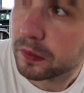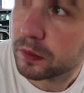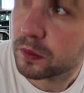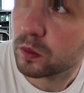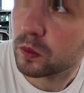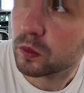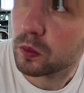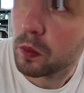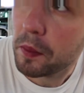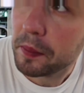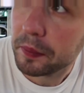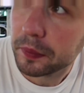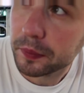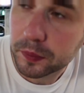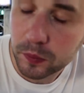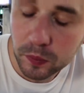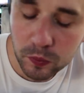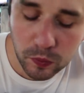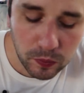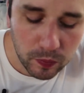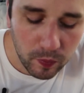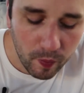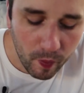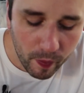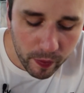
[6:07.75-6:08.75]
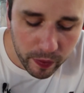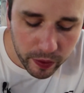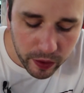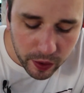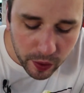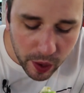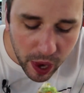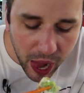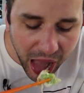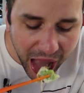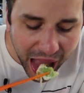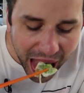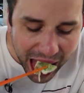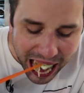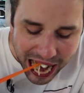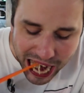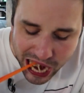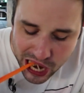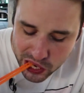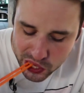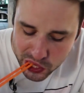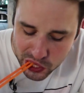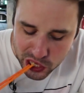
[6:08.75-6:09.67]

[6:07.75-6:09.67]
in Taiwan beer and street food,